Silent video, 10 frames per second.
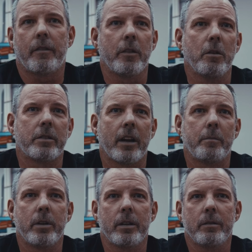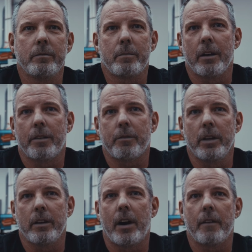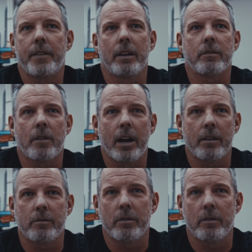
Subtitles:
for those that have put about 3,000 to 5,000 rounds